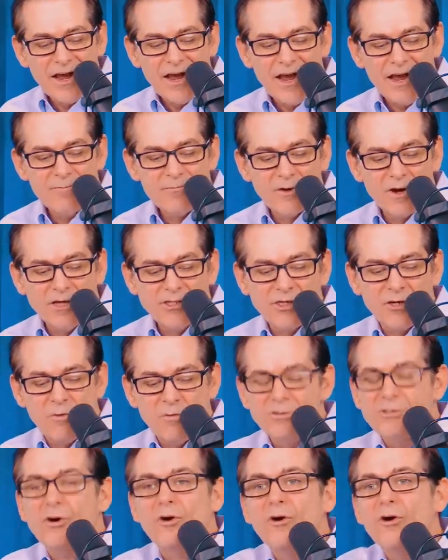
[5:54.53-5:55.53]
And so
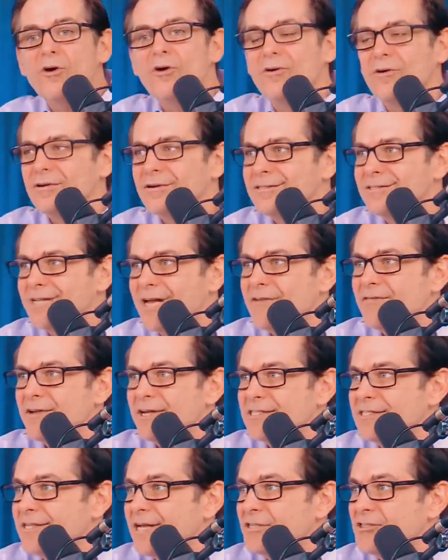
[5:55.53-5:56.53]
it was her
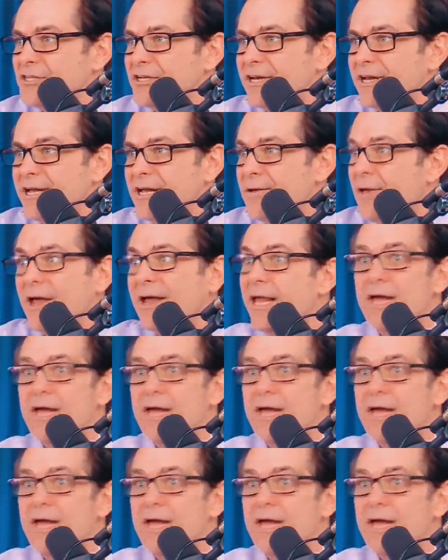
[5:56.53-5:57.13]
giving a session to him.